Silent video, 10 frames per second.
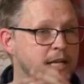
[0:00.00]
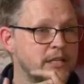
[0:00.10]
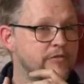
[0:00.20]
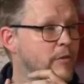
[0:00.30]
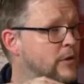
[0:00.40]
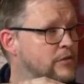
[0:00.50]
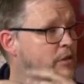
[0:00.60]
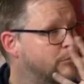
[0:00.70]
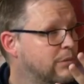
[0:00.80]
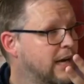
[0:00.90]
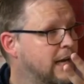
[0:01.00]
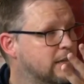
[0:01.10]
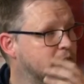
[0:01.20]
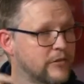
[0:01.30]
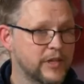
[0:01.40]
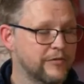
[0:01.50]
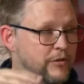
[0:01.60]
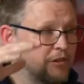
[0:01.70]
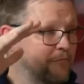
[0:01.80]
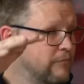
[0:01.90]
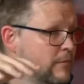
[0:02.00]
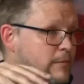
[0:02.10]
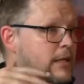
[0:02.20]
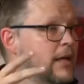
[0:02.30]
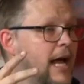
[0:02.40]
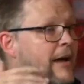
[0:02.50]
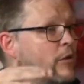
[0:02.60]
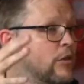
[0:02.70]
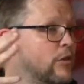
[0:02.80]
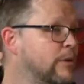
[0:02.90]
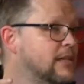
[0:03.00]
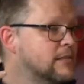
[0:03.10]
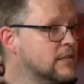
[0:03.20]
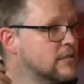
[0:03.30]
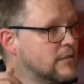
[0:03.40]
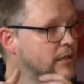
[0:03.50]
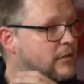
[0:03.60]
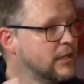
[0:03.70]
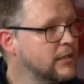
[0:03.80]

that's from a certain brand to see if you have all the pieces that you need.